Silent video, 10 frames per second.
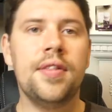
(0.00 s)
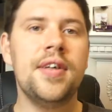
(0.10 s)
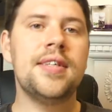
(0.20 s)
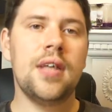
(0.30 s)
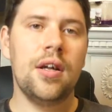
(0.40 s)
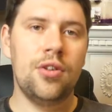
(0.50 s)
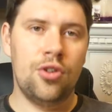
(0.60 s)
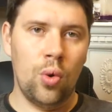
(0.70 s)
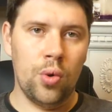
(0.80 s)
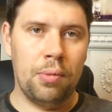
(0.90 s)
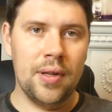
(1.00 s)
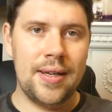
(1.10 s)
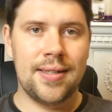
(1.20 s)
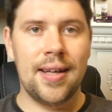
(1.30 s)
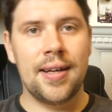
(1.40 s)
This son told
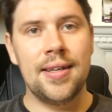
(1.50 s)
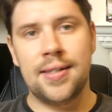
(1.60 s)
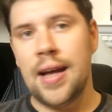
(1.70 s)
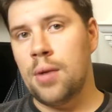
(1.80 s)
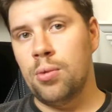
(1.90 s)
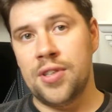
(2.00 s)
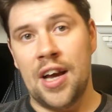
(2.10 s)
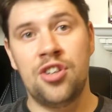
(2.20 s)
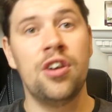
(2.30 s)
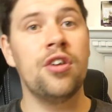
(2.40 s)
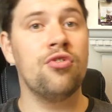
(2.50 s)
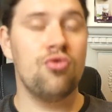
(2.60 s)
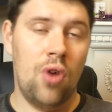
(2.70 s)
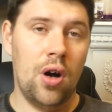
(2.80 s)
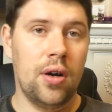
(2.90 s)
police that his dad was actually
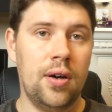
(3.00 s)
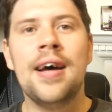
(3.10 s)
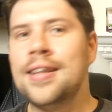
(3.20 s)
drunk.